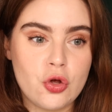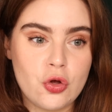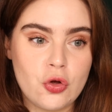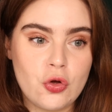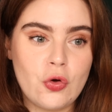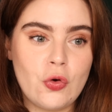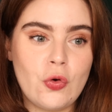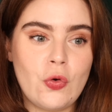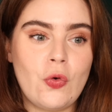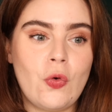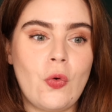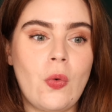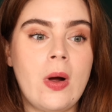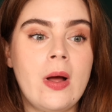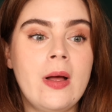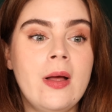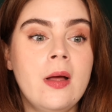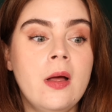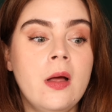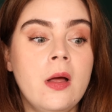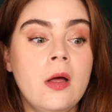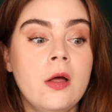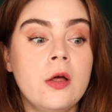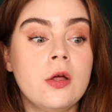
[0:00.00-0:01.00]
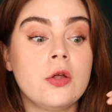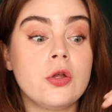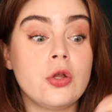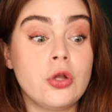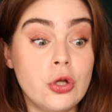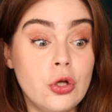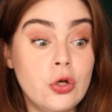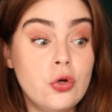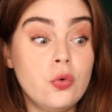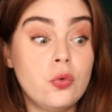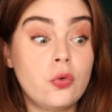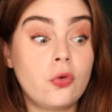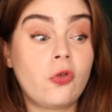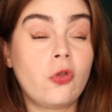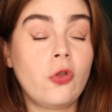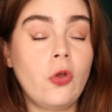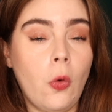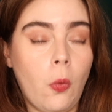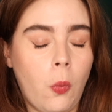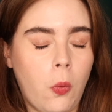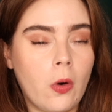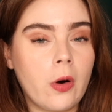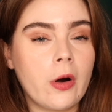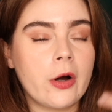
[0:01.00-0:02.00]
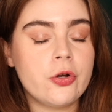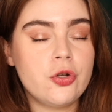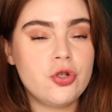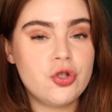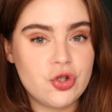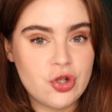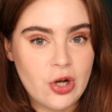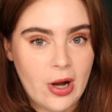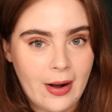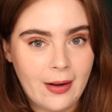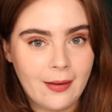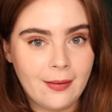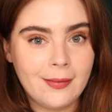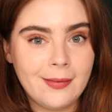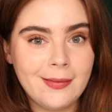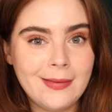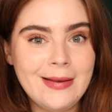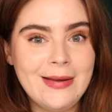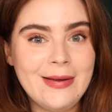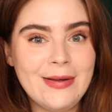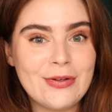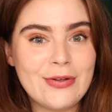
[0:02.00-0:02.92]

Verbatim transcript: to use the word gel